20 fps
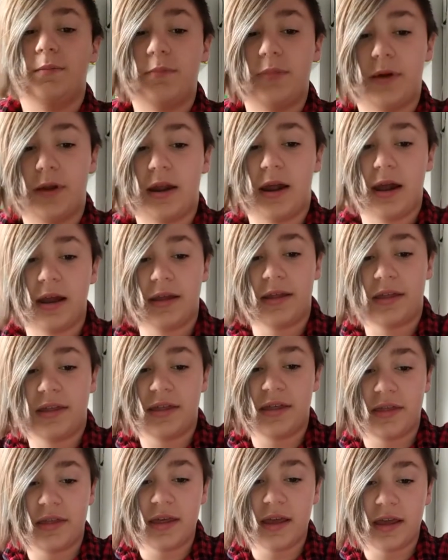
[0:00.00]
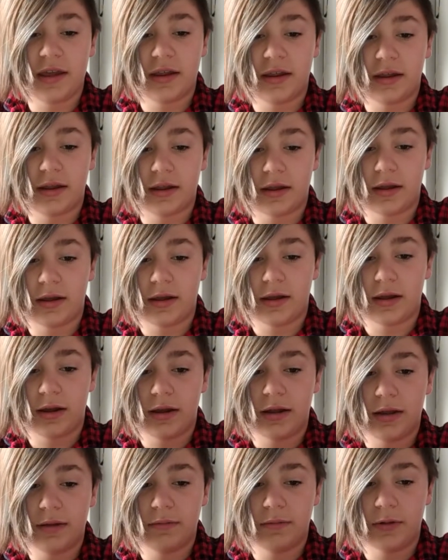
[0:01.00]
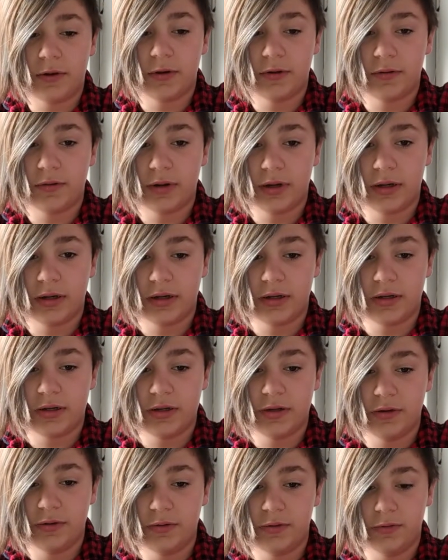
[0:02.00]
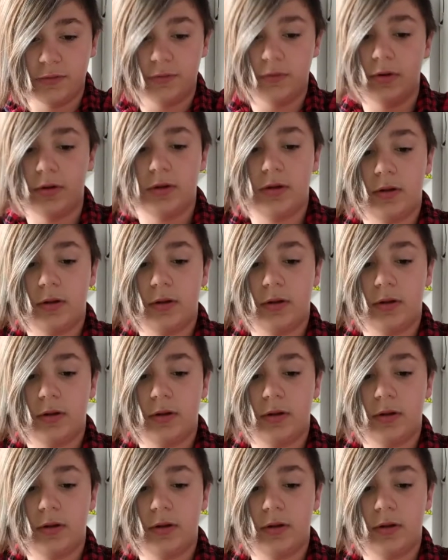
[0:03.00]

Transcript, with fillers: But I think I am going to